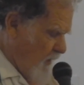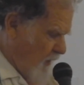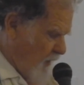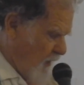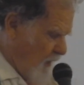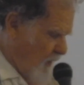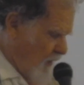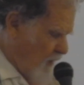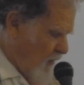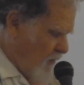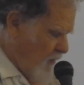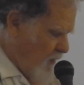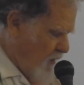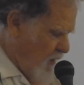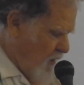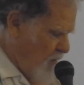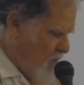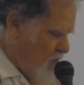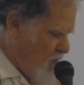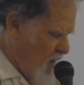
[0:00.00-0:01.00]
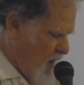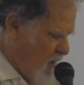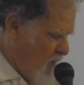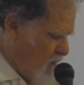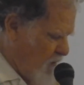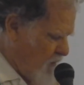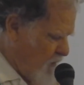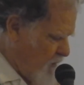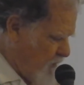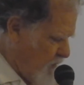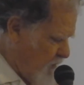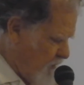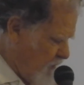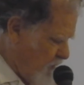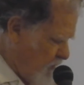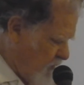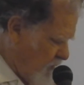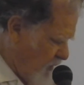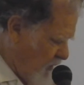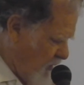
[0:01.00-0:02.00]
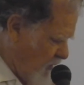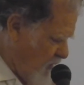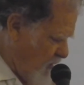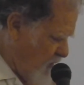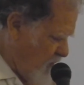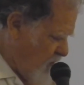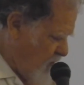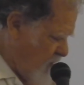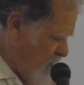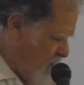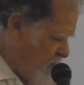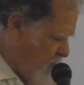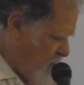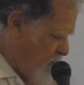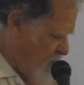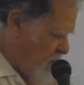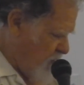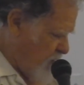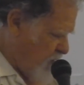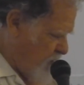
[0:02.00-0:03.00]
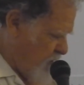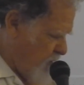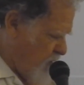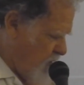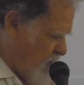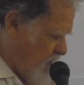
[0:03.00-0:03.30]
in the mountains and in rivers,